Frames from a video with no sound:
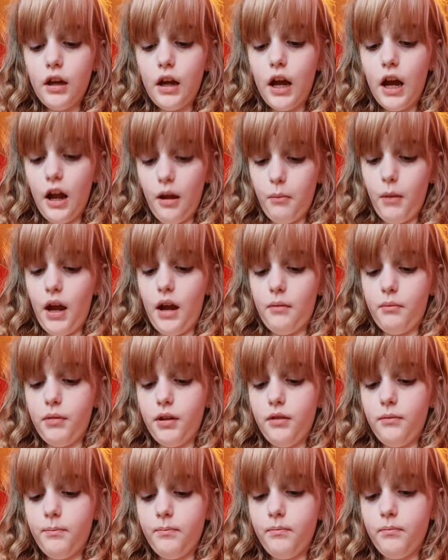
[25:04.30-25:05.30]
i'm
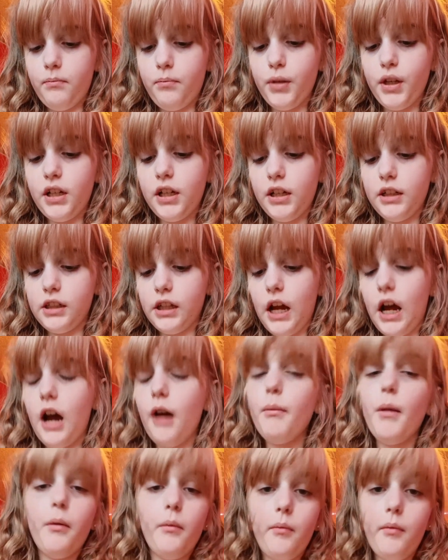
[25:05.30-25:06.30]
happy because
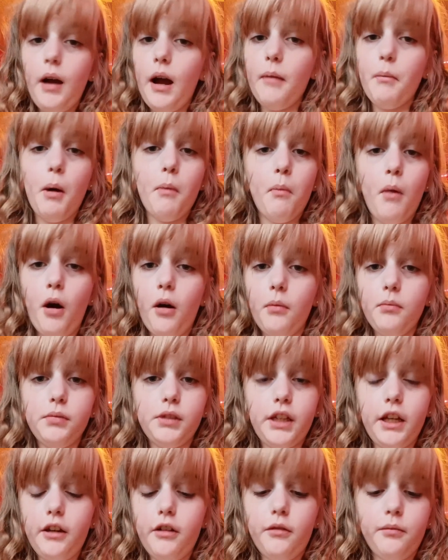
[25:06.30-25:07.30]
i'm a i'm a mom's
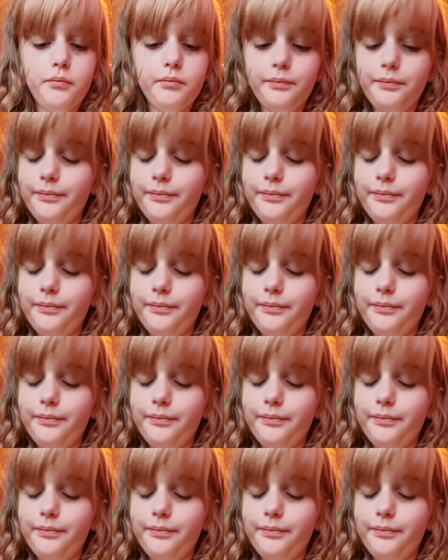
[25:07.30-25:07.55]
girl